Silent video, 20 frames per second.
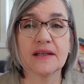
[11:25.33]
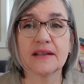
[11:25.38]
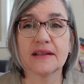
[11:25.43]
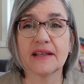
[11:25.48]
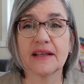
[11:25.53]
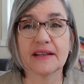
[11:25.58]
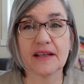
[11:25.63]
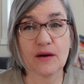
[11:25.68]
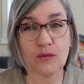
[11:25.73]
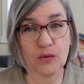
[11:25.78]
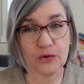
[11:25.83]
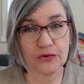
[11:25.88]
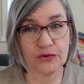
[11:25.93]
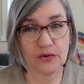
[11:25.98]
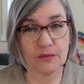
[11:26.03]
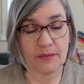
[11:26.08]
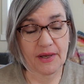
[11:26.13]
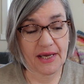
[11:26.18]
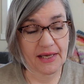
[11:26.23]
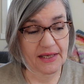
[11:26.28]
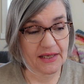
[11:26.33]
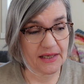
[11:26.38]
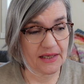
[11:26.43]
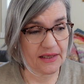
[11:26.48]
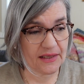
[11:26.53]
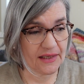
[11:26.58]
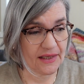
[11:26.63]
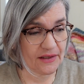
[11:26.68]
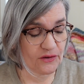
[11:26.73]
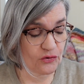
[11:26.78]
that I want to make
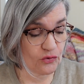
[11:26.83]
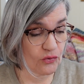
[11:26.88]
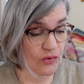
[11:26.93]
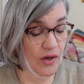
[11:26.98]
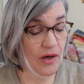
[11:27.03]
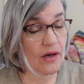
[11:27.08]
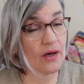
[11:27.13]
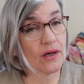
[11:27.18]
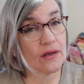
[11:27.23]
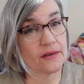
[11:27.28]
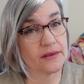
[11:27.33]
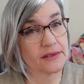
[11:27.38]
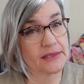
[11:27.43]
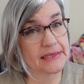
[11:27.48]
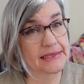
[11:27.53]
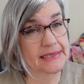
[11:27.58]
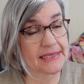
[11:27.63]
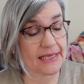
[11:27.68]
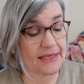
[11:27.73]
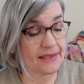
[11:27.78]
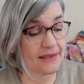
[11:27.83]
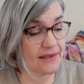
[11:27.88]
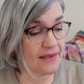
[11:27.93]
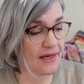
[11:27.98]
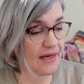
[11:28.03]
into a tee.